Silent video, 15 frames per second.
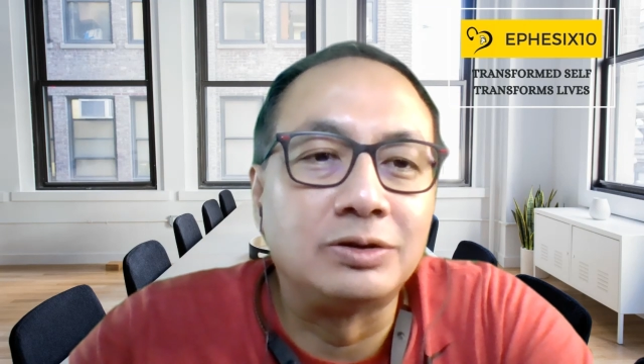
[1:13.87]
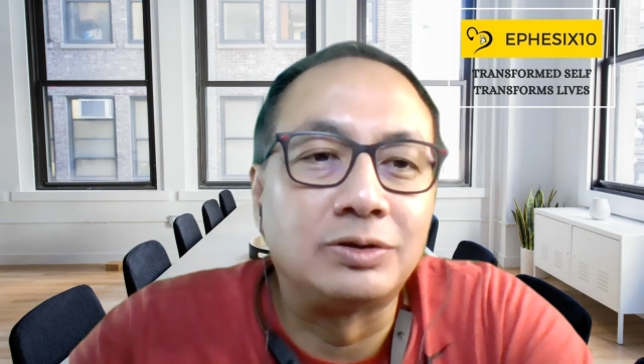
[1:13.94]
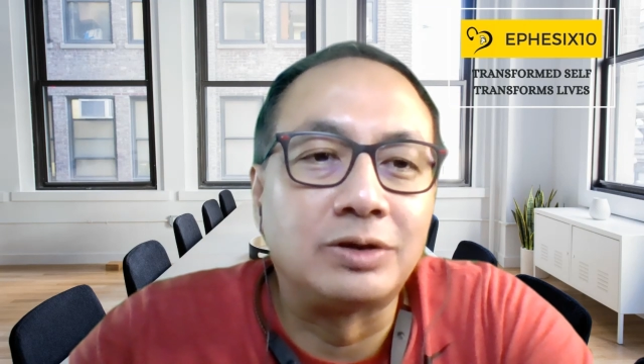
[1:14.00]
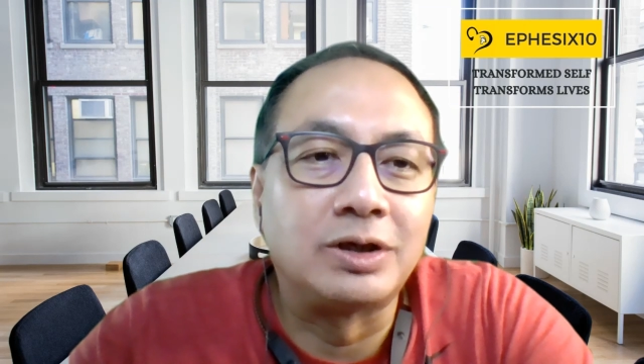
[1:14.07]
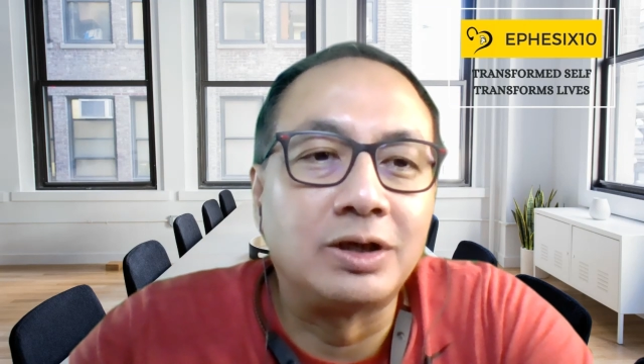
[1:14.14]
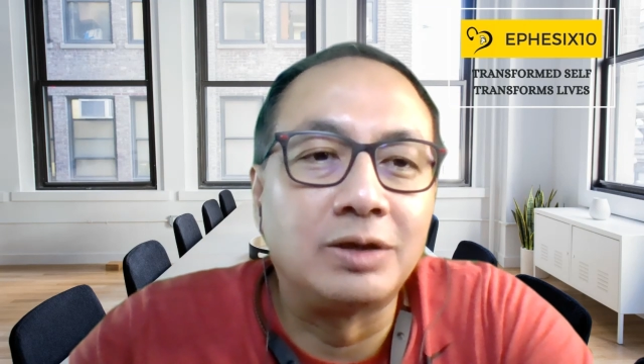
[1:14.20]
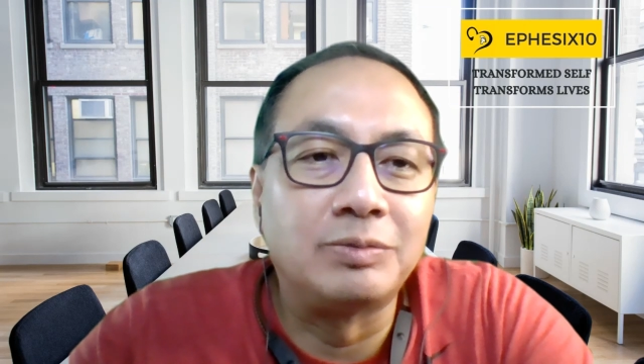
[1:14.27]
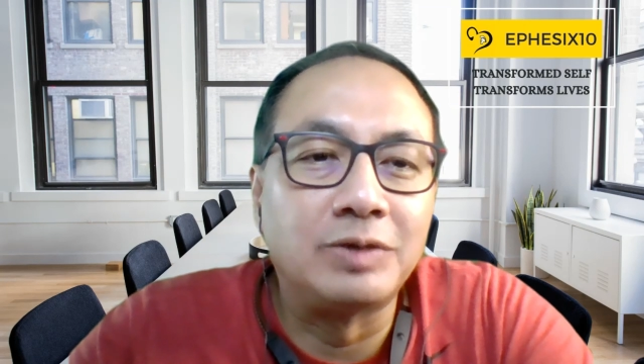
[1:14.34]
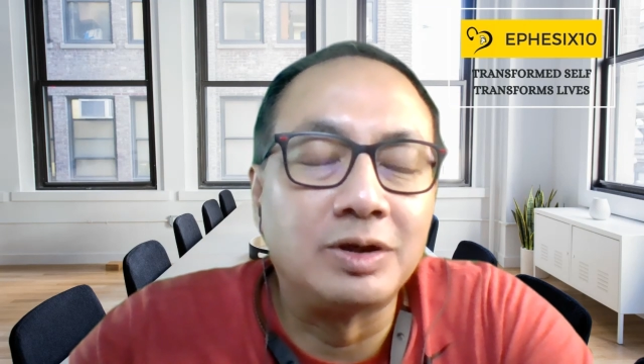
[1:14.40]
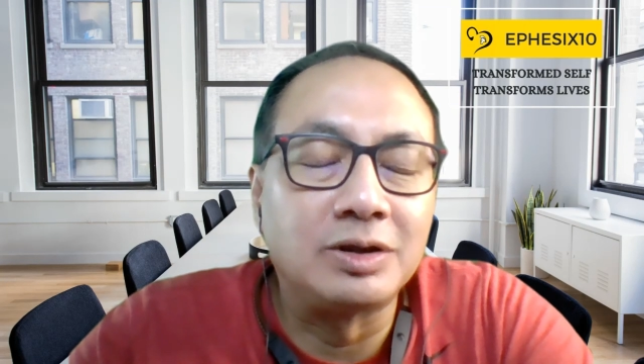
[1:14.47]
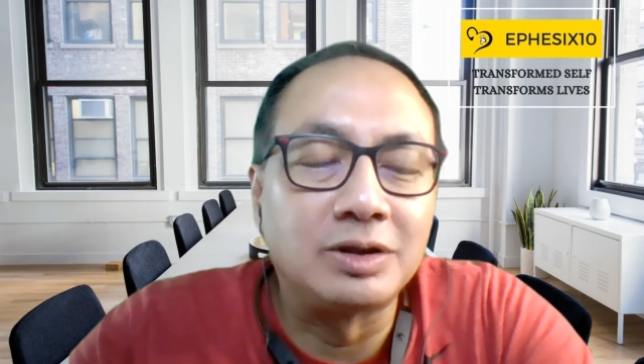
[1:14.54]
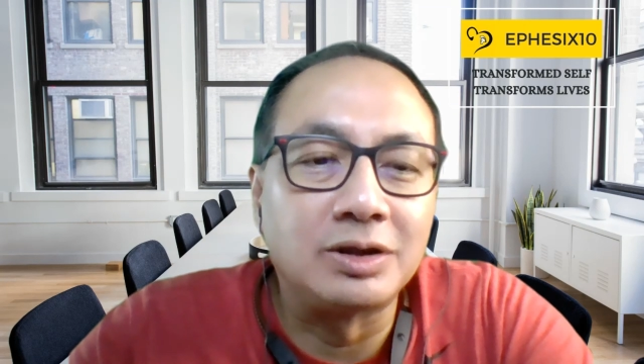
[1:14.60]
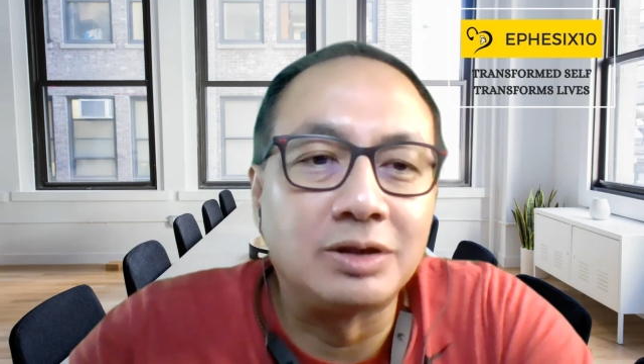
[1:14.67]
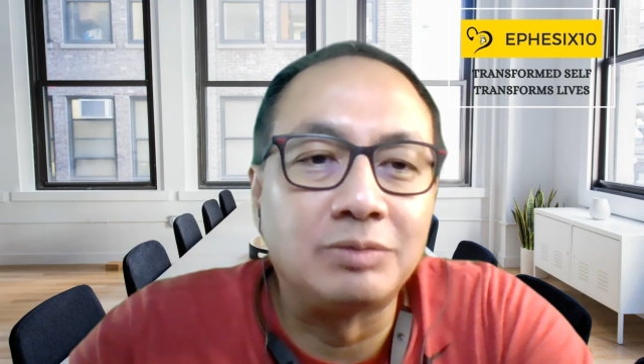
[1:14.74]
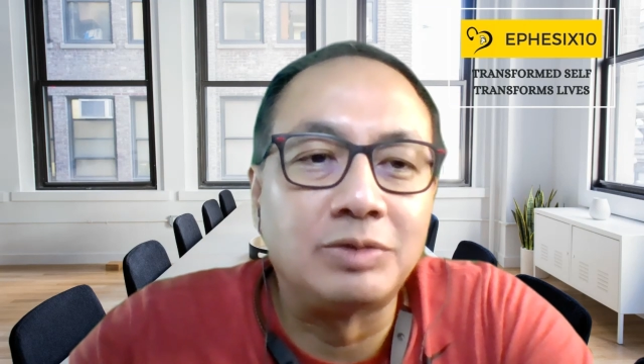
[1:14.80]
your
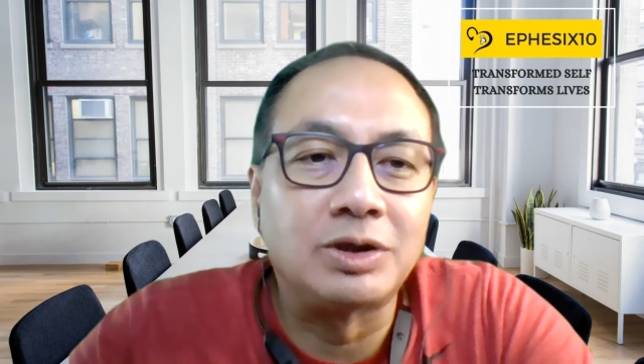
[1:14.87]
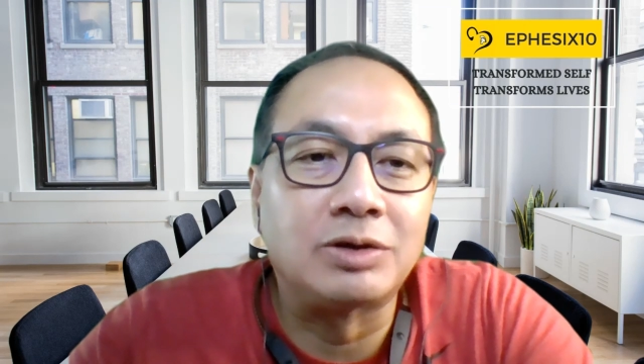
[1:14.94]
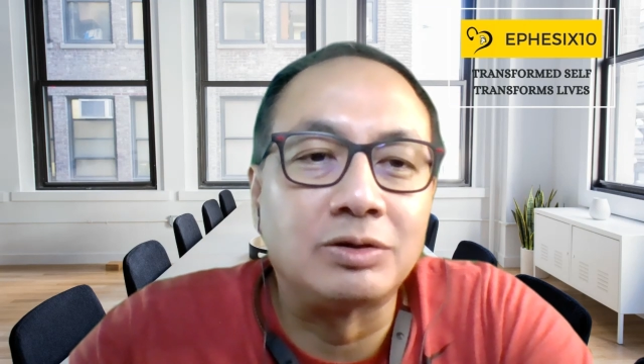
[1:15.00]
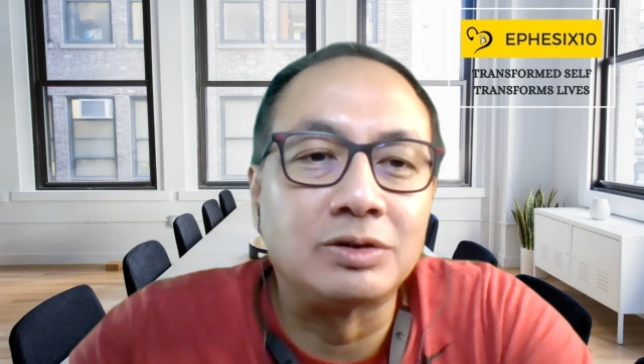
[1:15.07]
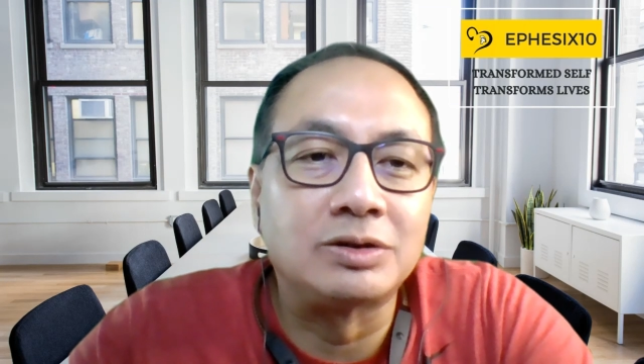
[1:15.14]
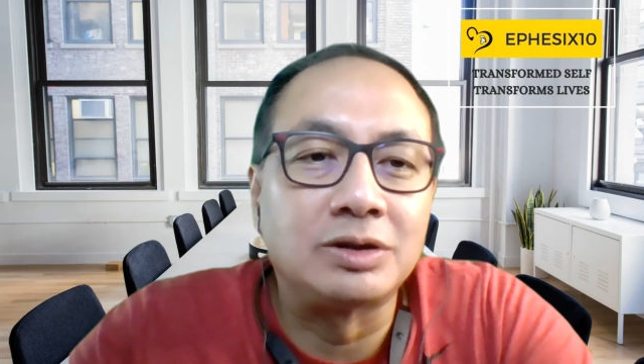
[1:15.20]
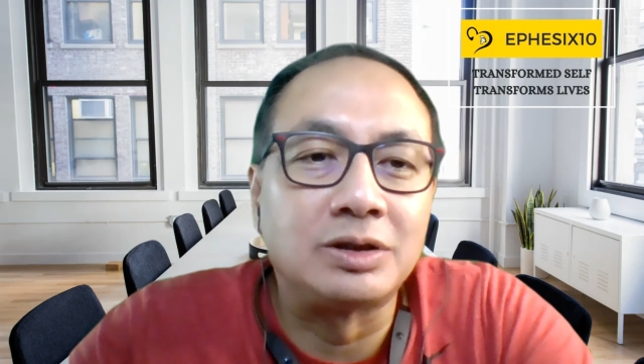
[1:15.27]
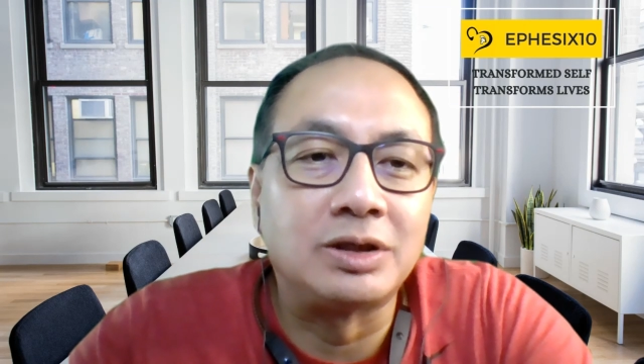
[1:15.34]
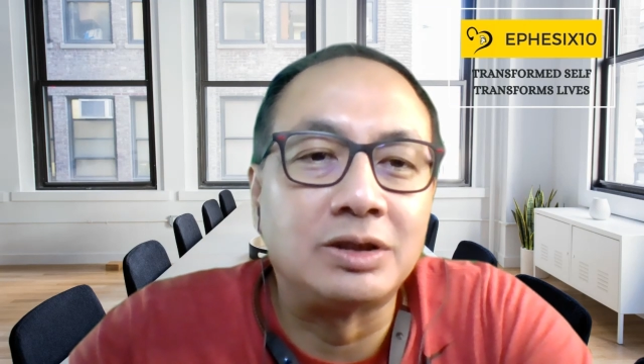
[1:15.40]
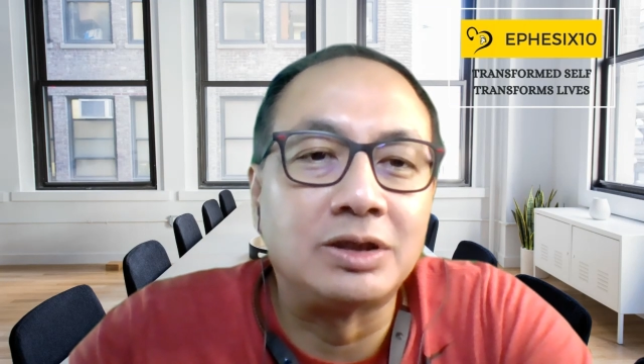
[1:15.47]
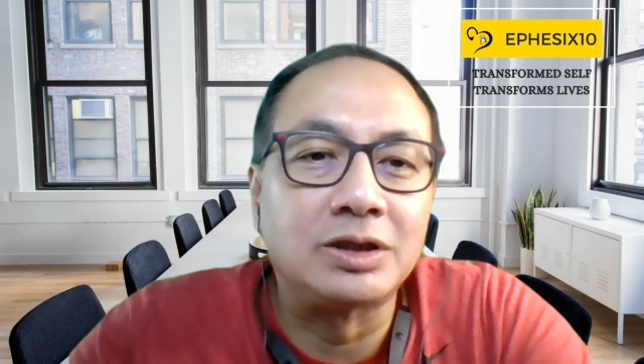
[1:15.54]
elementary, because they